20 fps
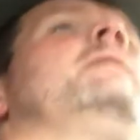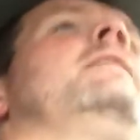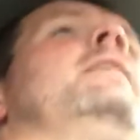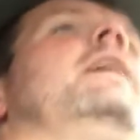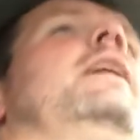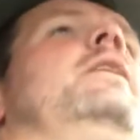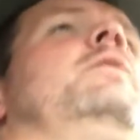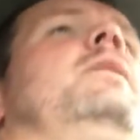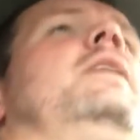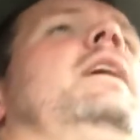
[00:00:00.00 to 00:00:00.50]

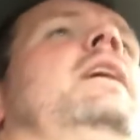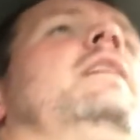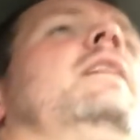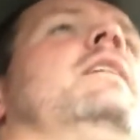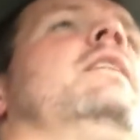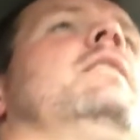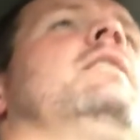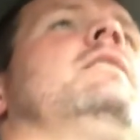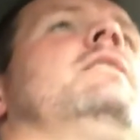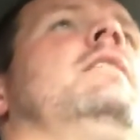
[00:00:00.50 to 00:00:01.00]
anyway,
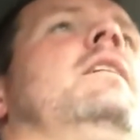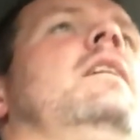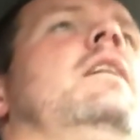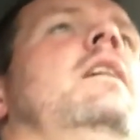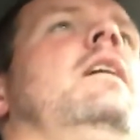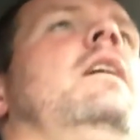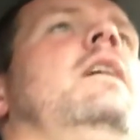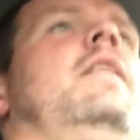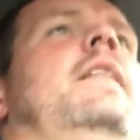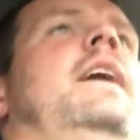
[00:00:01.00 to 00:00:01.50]

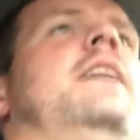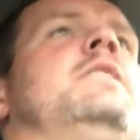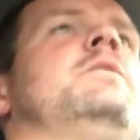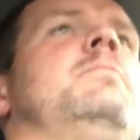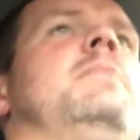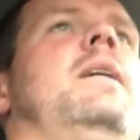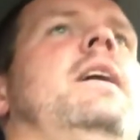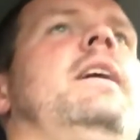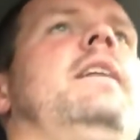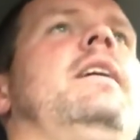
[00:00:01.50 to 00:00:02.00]
uh, that's
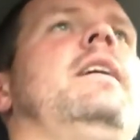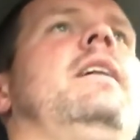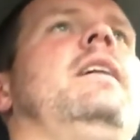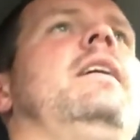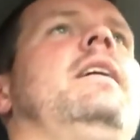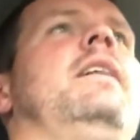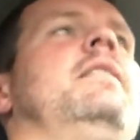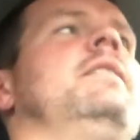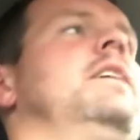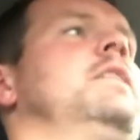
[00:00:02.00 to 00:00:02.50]
my
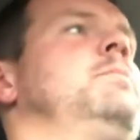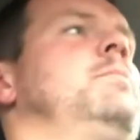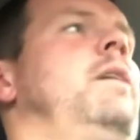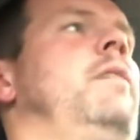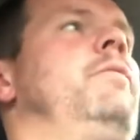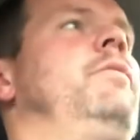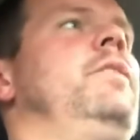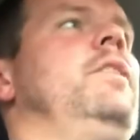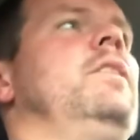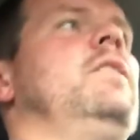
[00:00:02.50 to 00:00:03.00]
uh, that's my
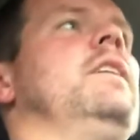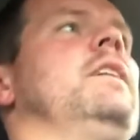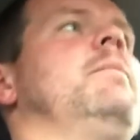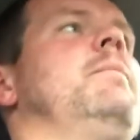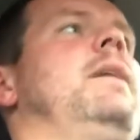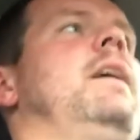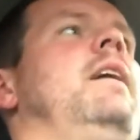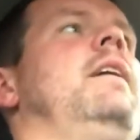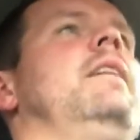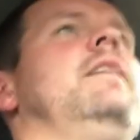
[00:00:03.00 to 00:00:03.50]
feeling
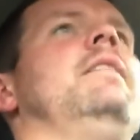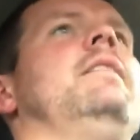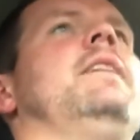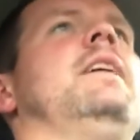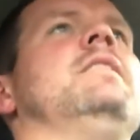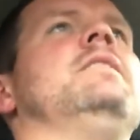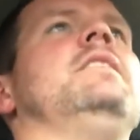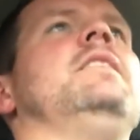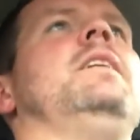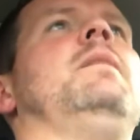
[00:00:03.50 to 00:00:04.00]
about it.
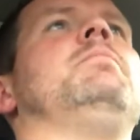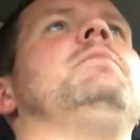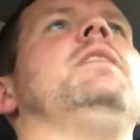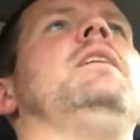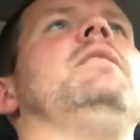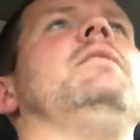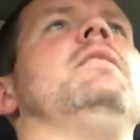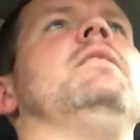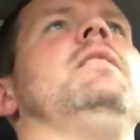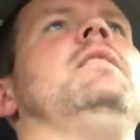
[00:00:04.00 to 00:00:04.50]
That's the
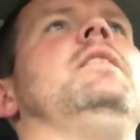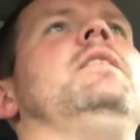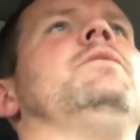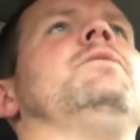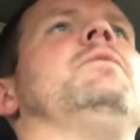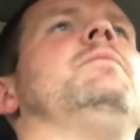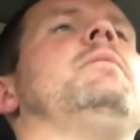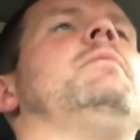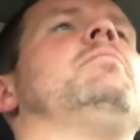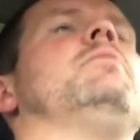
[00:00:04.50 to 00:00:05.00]
update, at least
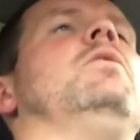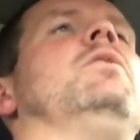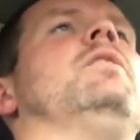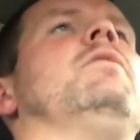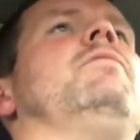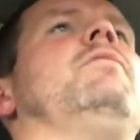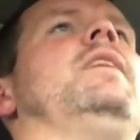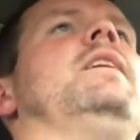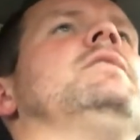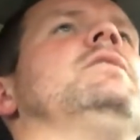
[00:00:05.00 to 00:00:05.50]
from a broke
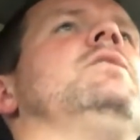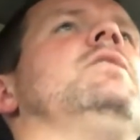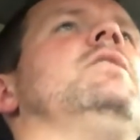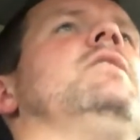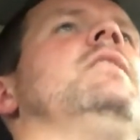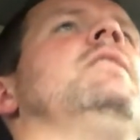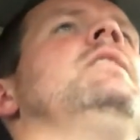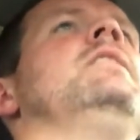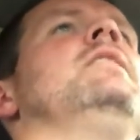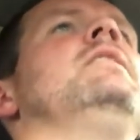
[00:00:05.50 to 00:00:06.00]
investor.
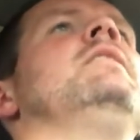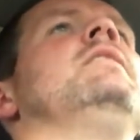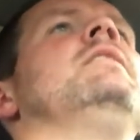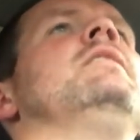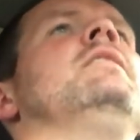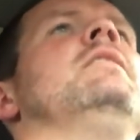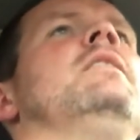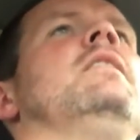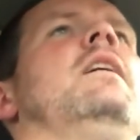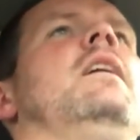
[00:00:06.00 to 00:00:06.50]

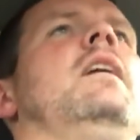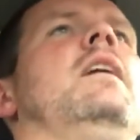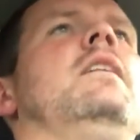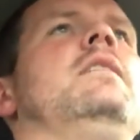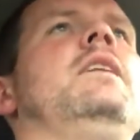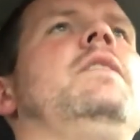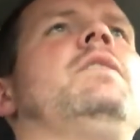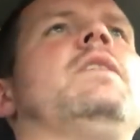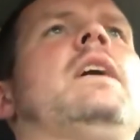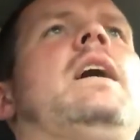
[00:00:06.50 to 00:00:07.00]
Uh,
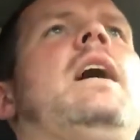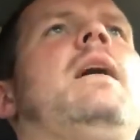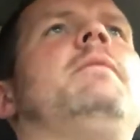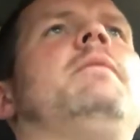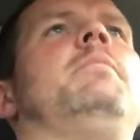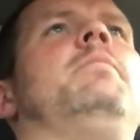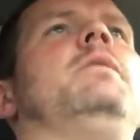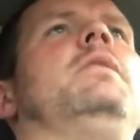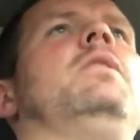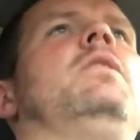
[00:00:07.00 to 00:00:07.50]
leave a
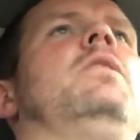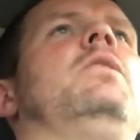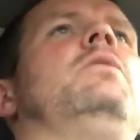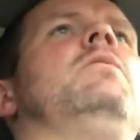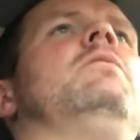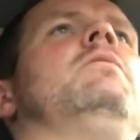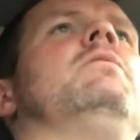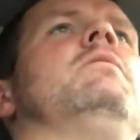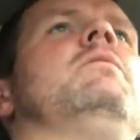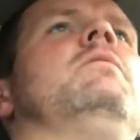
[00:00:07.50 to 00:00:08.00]
comment below
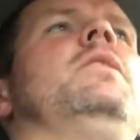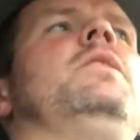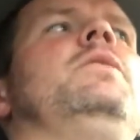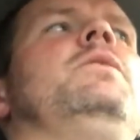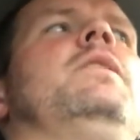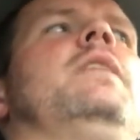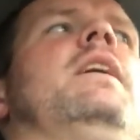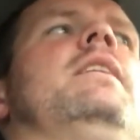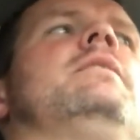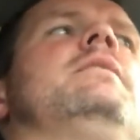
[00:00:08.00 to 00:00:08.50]
what
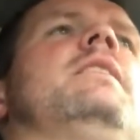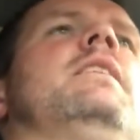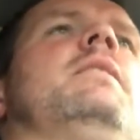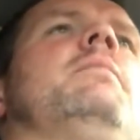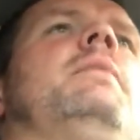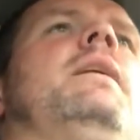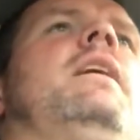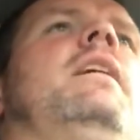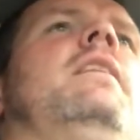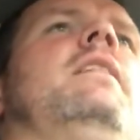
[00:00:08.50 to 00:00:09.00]
you guys think
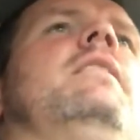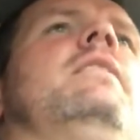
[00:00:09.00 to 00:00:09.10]
about it,